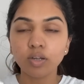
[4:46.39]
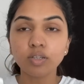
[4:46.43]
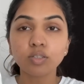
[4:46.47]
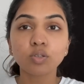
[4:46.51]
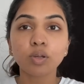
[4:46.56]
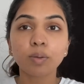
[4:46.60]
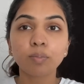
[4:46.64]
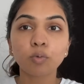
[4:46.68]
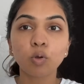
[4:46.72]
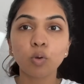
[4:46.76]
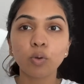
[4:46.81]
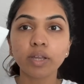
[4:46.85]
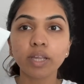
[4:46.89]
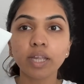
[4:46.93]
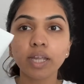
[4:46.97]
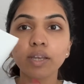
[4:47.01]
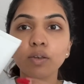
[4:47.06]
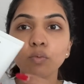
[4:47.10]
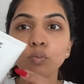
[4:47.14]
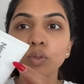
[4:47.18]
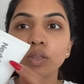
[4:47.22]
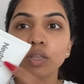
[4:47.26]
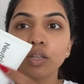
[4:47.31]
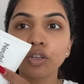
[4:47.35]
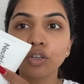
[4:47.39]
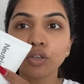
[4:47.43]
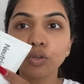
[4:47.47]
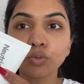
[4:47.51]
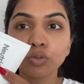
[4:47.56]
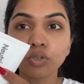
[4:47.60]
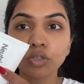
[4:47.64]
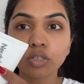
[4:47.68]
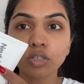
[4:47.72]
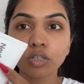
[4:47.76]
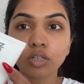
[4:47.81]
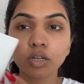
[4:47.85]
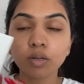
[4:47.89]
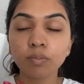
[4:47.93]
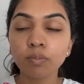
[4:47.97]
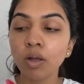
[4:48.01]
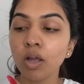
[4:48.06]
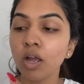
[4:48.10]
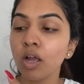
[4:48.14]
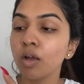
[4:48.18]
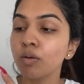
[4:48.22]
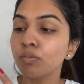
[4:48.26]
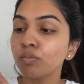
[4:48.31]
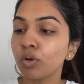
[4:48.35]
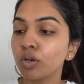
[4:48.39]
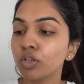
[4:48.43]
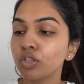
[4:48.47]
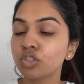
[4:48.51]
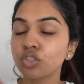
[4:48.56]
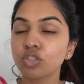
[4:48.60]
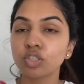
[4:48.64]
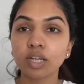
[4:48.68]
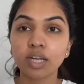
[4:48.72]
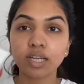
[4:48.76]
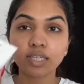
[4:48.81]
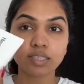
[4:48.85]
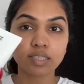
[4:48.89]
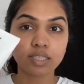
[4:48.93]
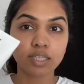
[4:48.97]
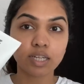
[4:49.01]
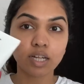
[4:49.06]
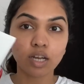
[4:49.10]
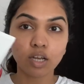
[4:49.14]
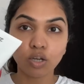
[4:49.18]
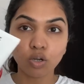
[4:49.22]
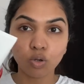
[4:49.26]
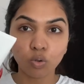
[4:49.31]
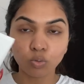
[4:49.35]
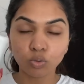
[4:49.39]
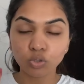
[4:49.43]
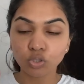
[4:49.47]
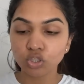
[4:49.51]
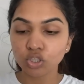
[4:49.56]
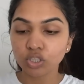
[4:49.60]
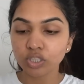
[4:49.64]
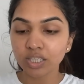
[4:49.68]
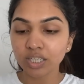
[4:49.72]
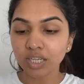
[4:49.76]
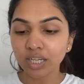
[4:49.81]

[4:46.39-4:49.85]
So I'm going in with the Nutriderm moisturizing lotion.